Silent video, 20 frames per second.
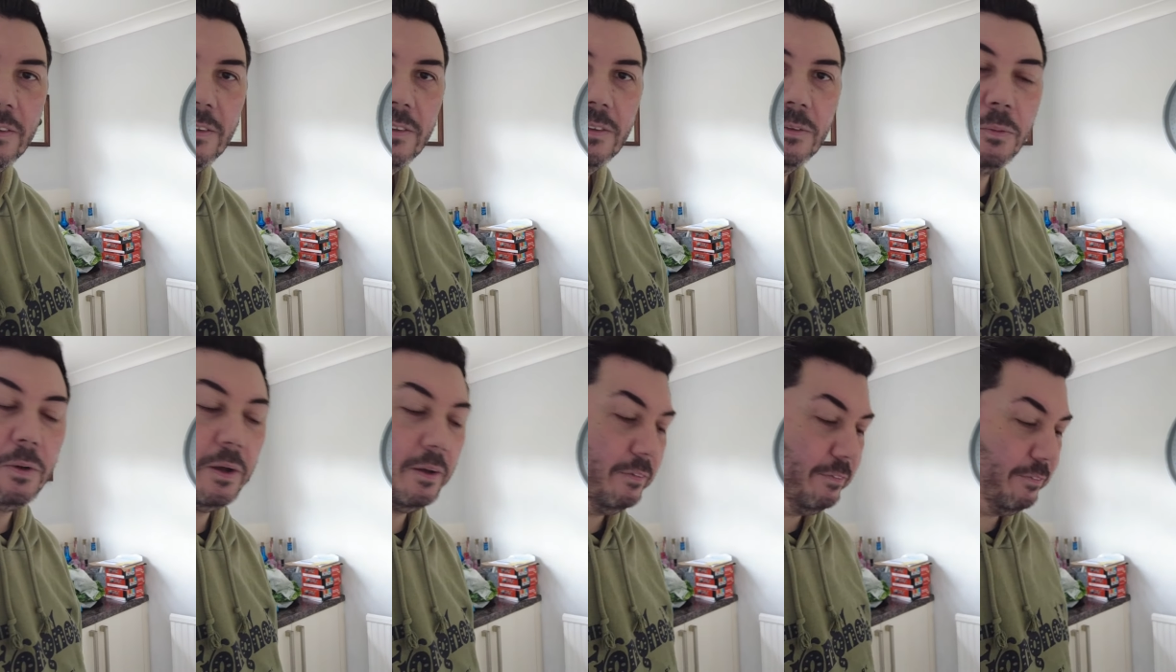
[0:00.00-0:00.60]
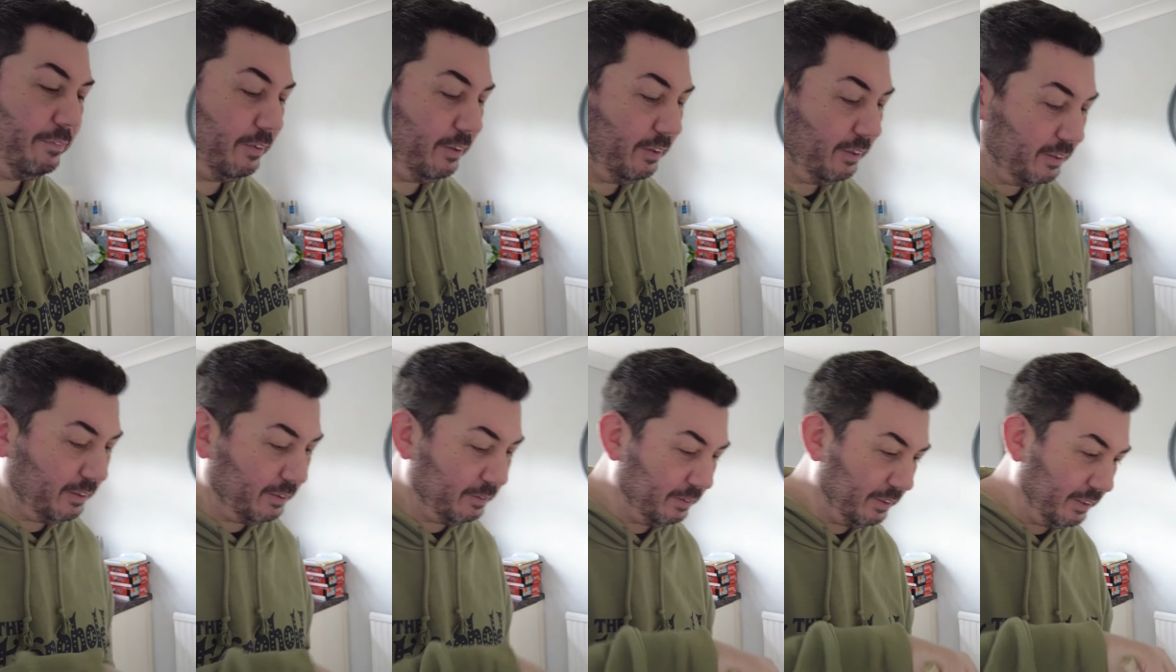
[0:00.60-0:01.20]
It's quite
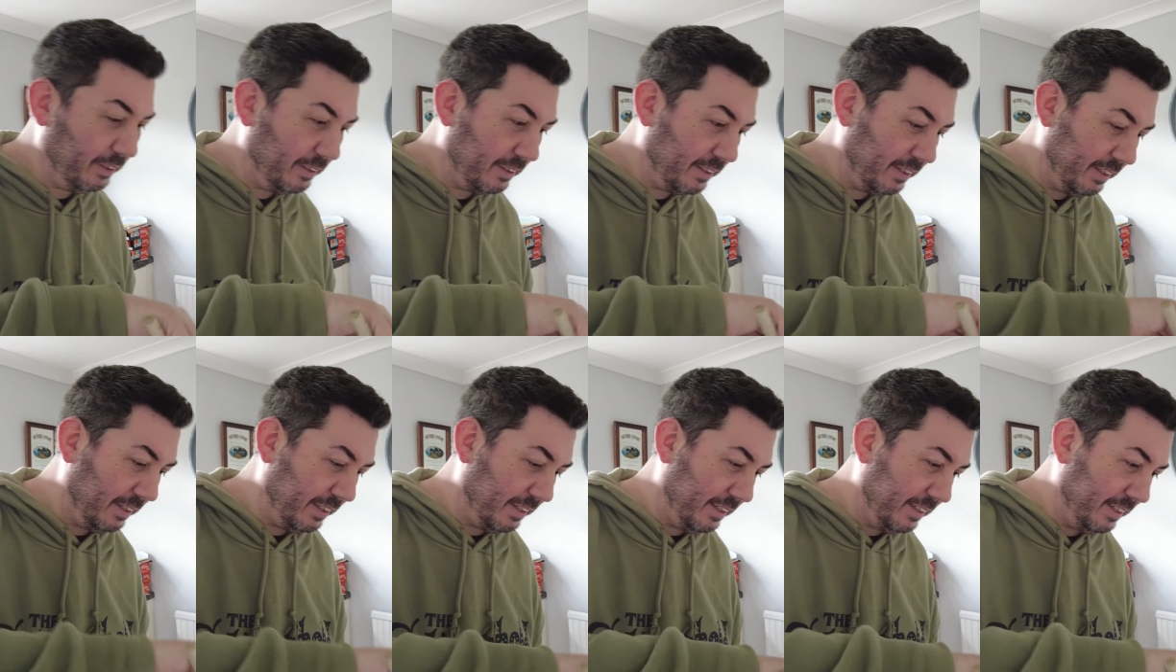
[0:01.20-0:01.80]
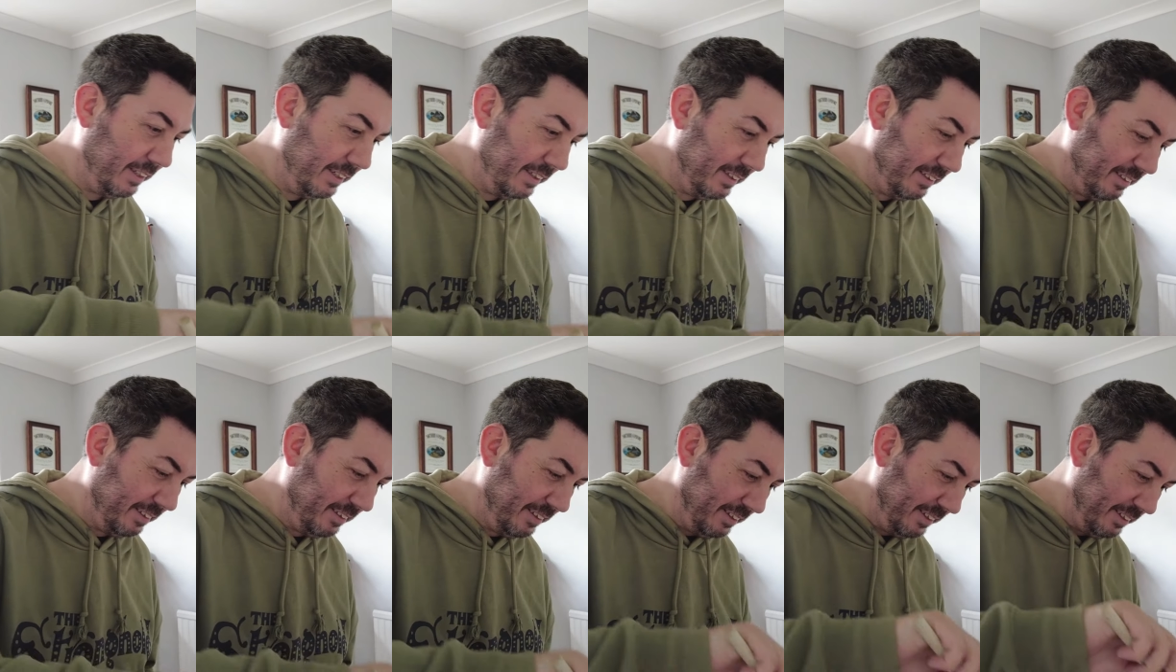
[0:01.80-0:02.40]
full when you look at it like
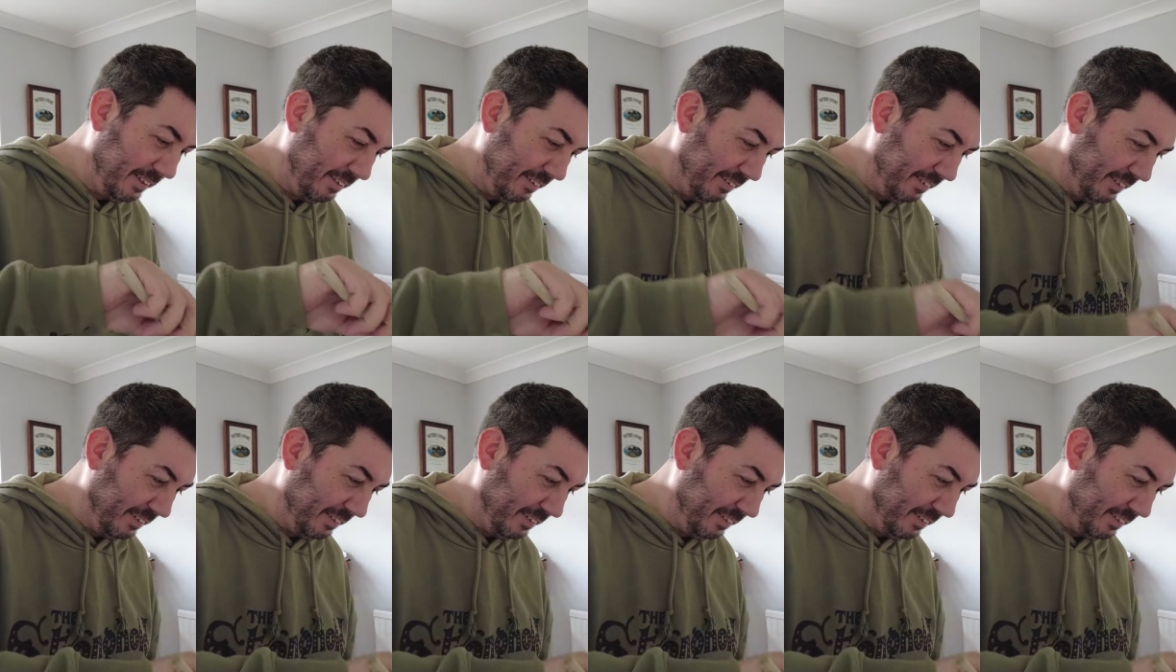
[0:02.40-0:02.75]
that.